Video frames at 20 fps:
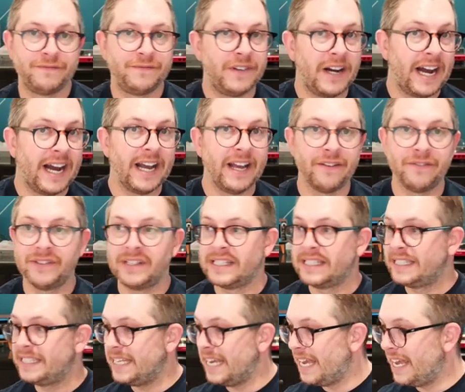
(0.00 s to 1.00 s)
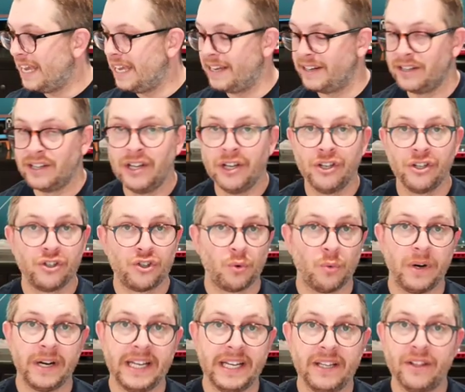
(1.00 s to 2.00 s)
5, 10,
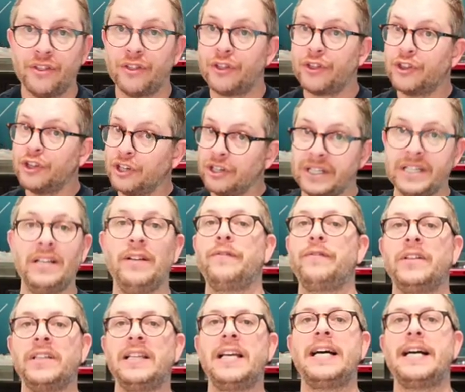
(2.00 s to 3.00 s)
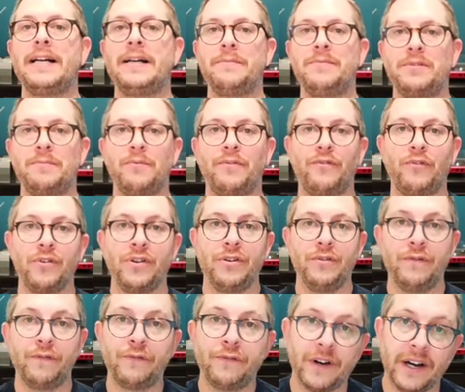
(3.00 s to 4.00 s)
20, 30 different labs before
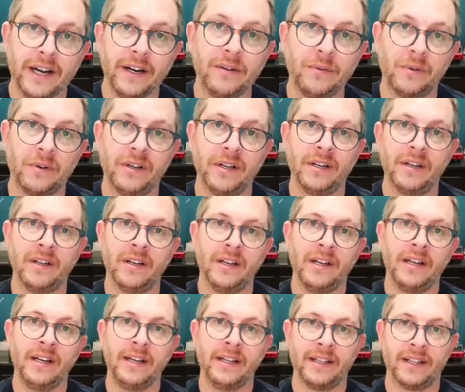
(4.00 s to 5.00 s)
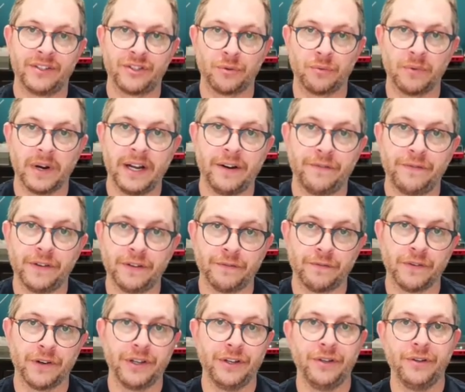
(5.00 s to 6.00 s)
you find one that's a right fit
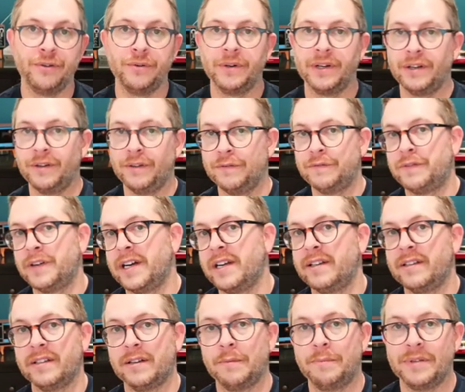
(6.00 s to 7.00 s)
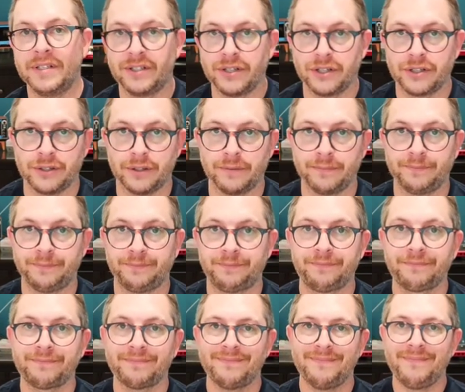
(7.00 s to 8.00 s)
for you and you find a position.
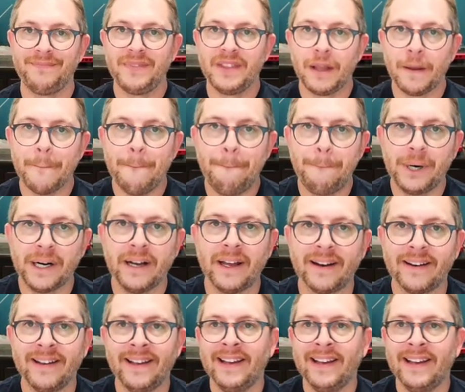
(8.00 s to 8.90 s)
But